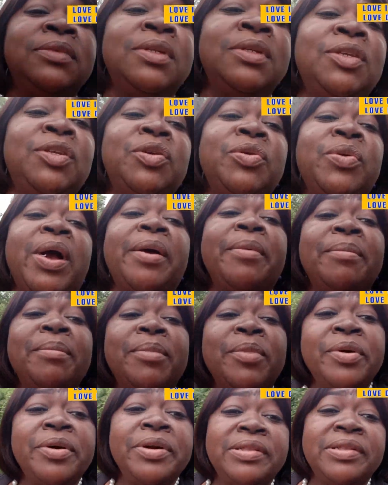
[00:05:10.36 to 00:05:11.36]
you are
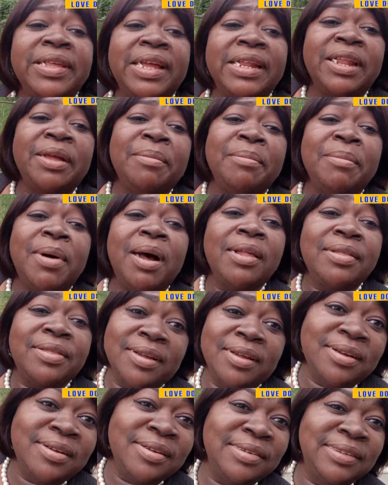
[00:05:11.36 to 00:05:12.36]
more than a
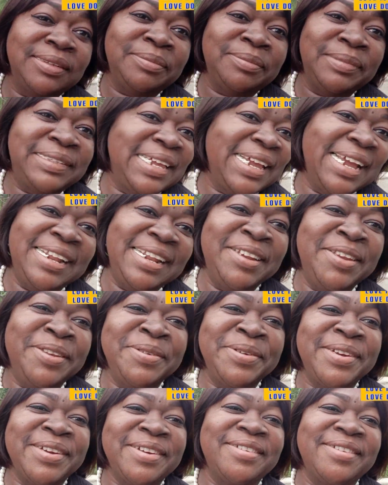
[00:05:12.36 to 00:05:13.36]
mother. Telling you,
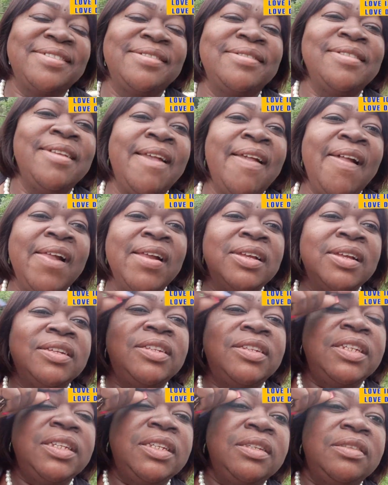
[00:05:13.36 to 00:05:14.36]
girl,
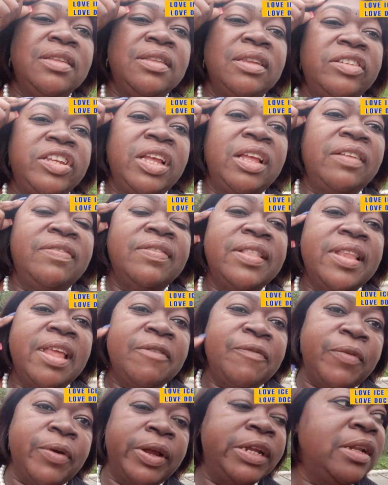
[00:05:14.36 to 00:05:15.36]
she has never, it